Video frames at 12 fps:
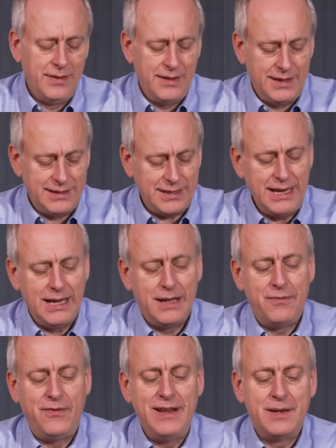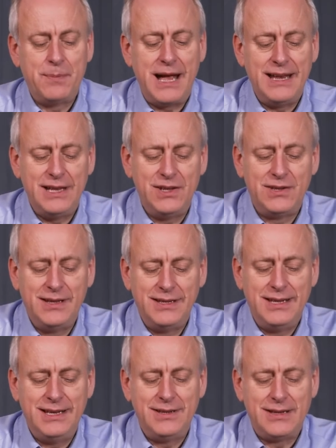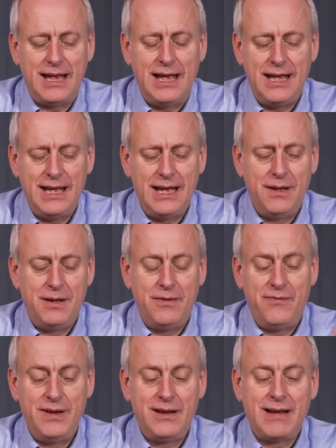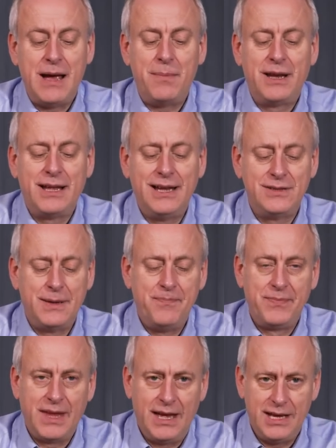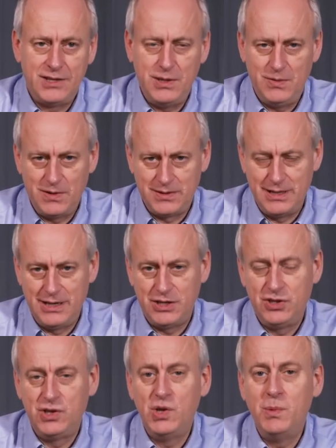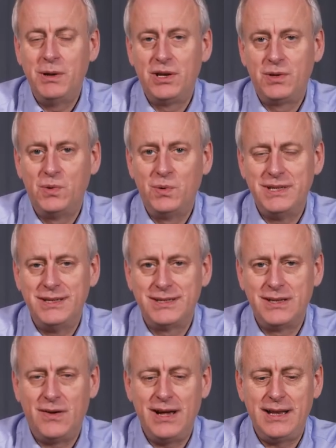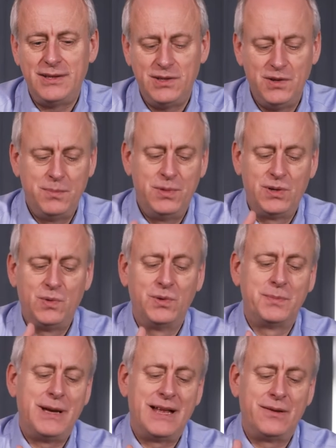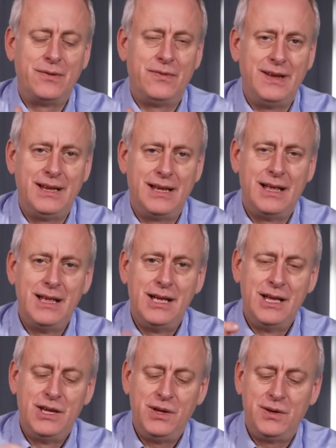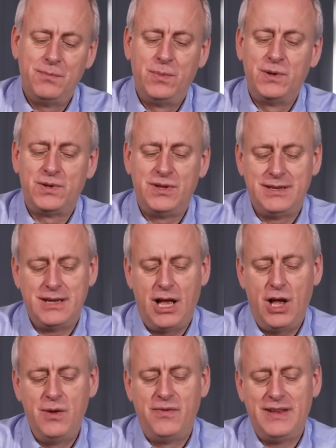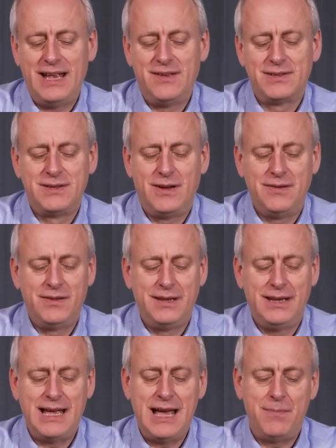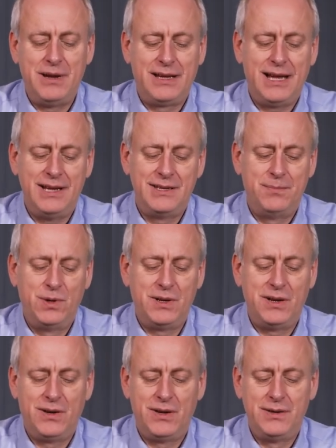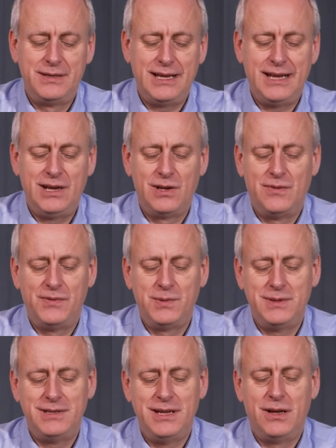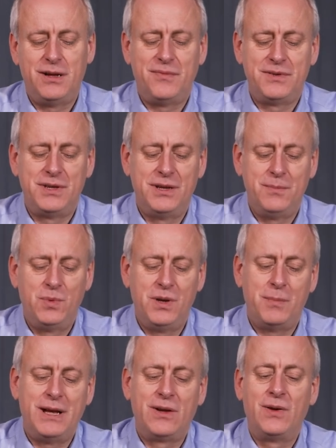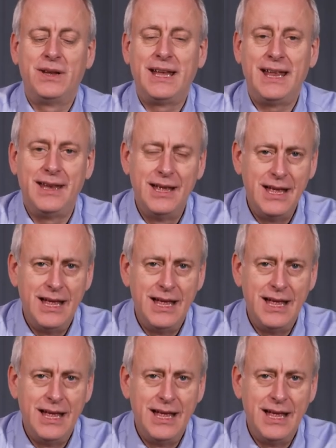There's a finger bandage. This is a finger applicator. So you've got a tubular gauze inside. So you can put a gauze pad on a finger. You can push this over the outside of the applicator, put it on, take it off, twist it half a turn and put it back on again.